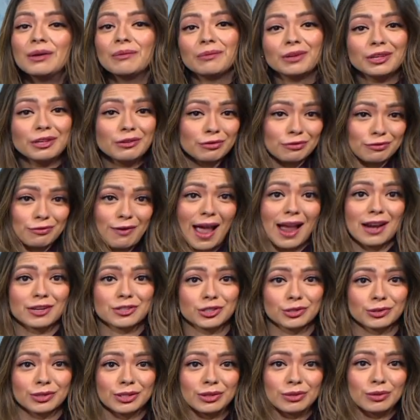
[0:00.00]
When you
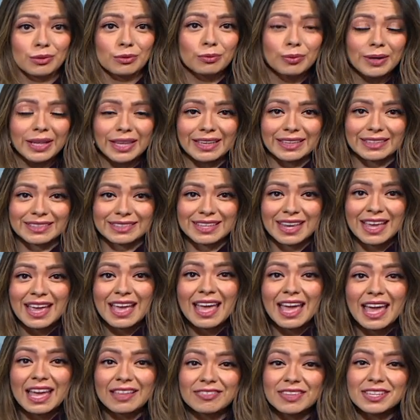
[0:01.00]
factor in the wind.
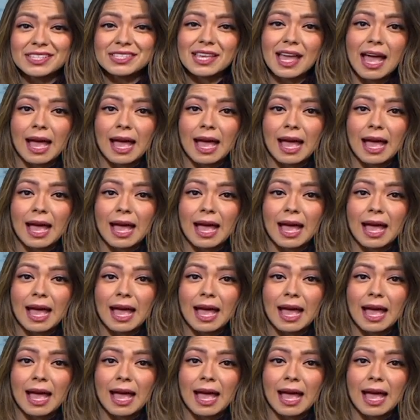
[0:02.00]
And this